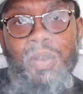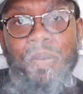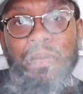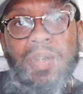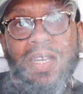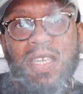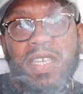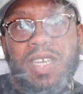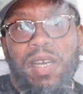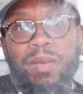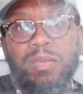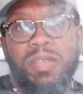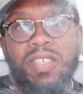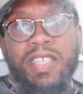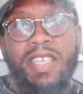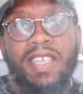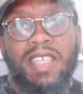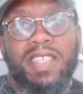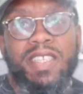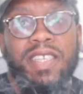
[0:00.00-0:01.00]
But yeah, I'm
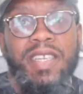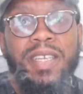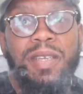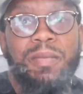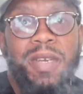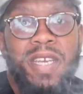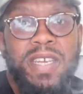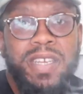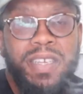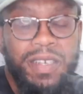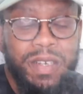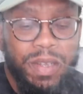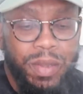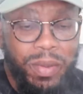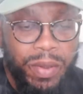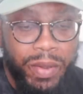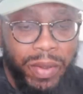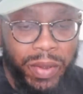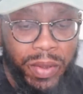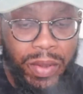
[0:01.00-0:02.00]
just here today, man,
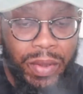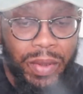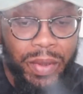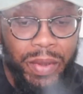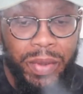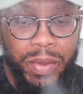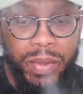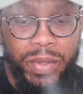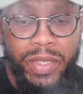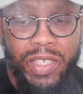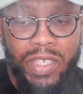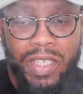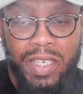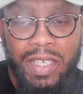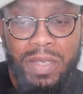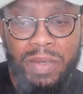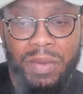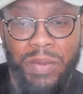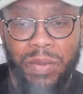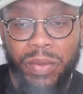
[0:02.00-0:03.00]

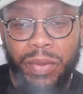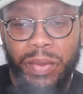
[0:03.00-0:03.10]
chilling.